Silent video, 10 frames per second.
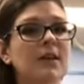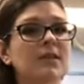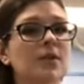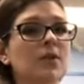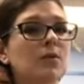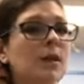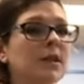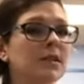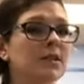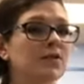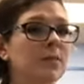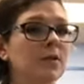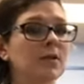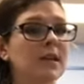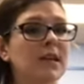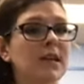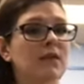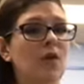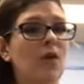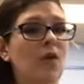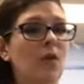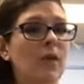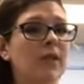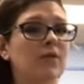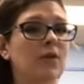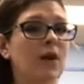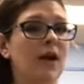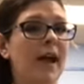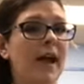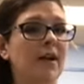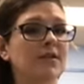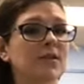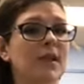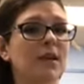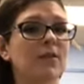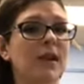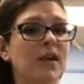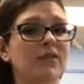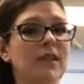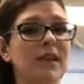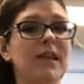So you want to distribute the heat the whole way through your hair so that you get a really